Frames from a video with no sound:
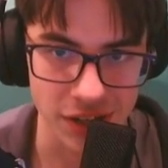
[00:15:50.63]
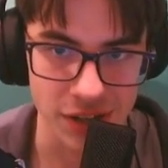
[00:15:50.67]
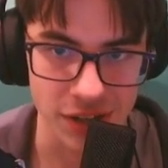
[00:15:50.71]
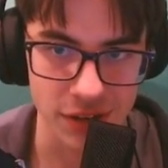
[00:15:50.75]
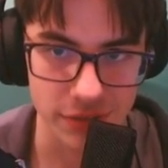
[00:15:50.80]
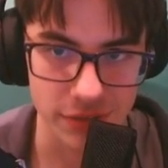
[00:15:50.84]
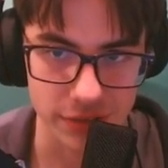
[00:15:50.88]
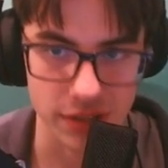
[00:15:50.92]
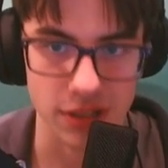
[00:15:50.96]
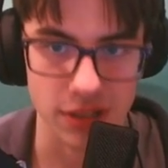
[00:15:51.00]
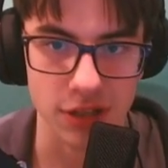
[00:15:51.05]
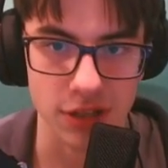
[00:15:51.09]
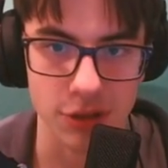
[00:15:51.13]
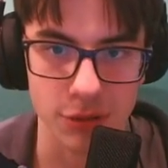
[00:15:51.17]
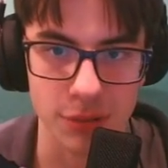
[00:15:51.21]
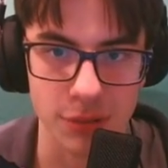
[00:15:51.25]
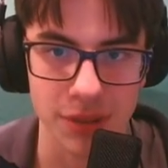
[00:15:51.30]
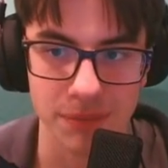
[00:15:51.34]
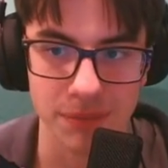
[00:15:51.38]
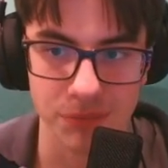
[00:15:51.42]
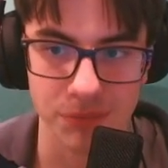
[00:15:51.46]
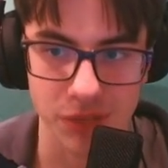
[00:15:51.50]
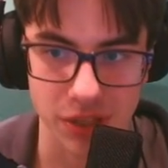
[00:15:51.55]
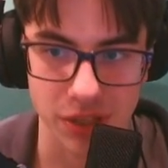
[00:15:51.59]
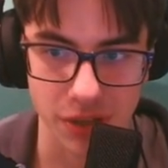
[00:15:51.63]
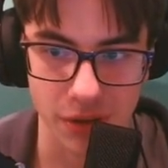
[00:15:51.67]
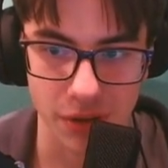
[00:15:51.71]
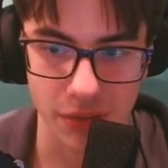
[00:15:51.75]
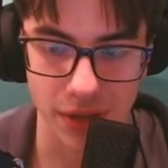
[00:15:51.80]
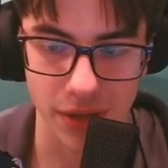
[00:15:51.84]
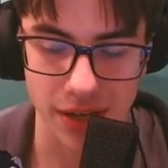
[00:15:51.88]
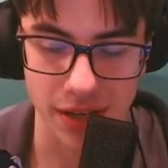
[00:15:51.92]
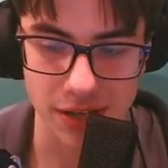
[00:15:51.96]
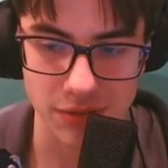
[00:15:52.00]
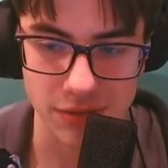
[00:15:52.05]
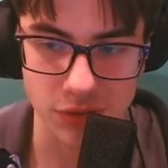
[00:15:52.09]
for you to know
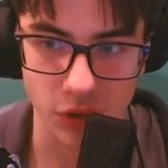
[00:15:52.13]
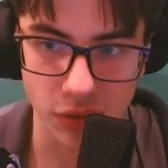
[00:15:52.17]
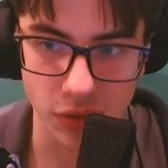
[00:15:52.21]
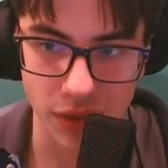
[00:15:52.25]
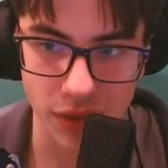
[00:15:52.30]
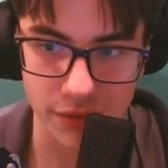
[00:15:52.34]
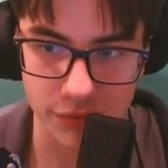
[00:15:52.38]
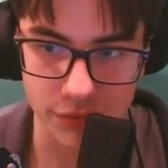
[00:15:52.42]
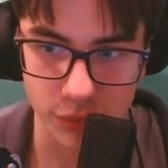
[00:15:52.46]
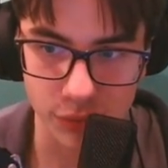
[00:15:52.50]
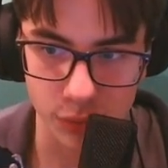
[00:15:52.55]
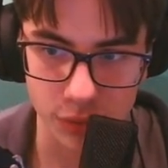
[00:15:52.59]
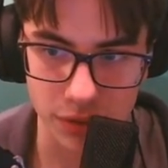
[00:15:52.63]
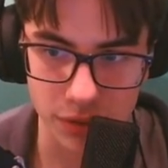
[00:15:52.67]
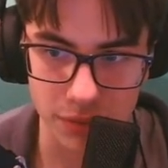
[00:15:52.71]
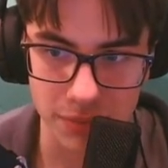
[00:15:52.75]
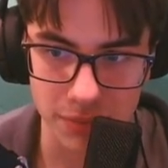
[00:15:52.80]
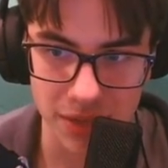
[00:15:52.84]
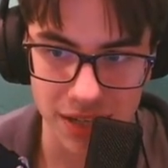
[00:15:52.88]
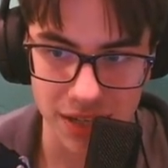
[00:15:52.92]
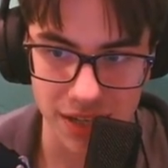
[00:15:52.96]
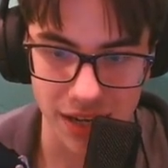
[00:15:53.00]
that you've done that for them,